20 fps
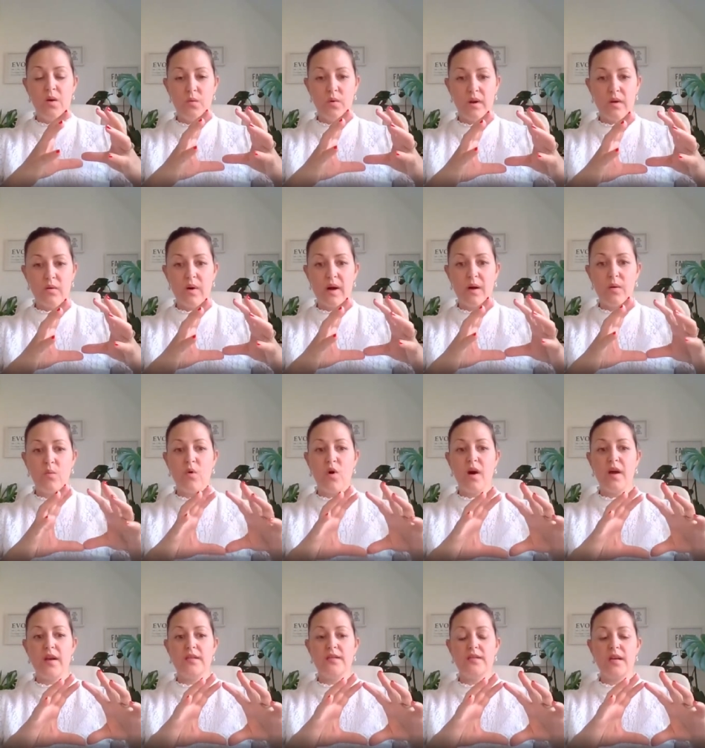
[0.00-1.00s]
what do I
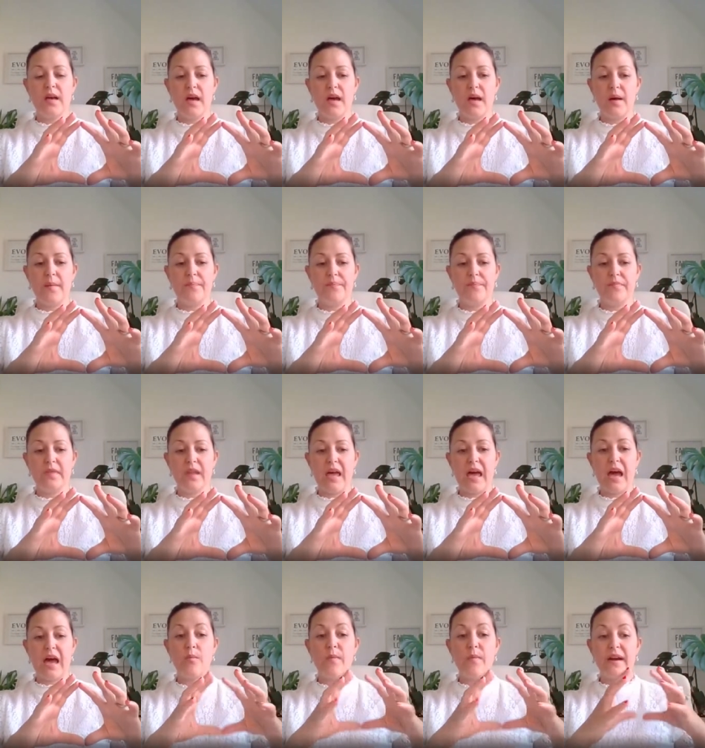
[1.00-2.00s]
want? Um,
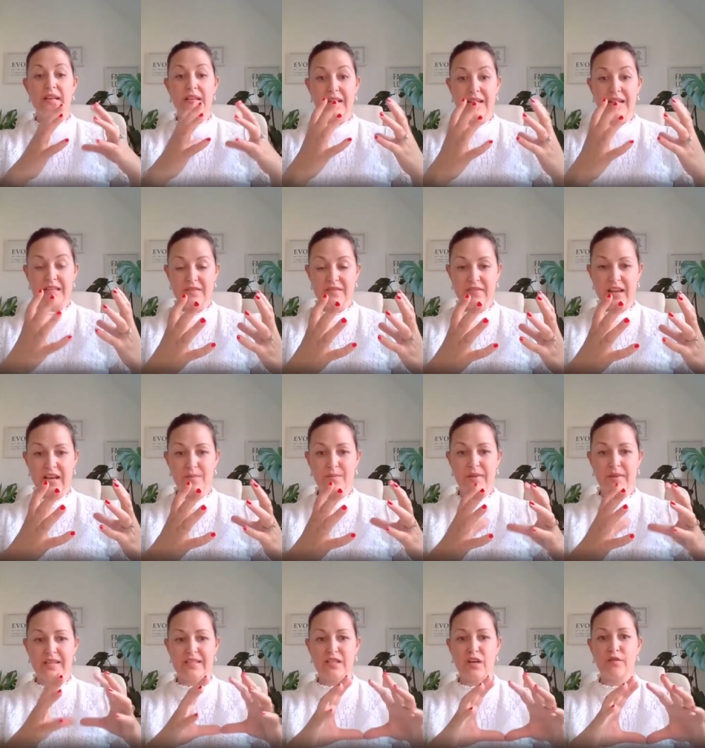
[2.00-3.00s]
how am I going to develop
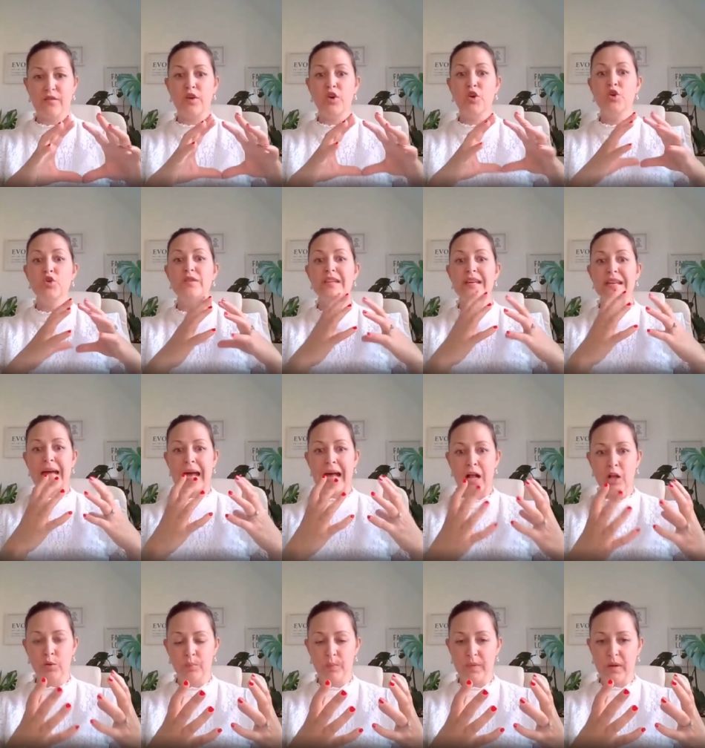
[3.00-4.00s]
myself? Who's going to
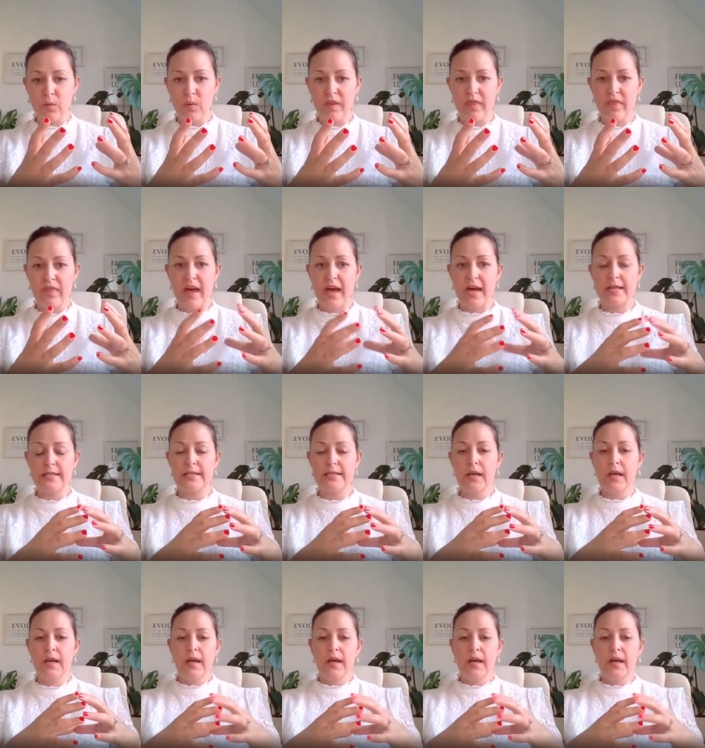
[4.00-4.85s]
help me with that?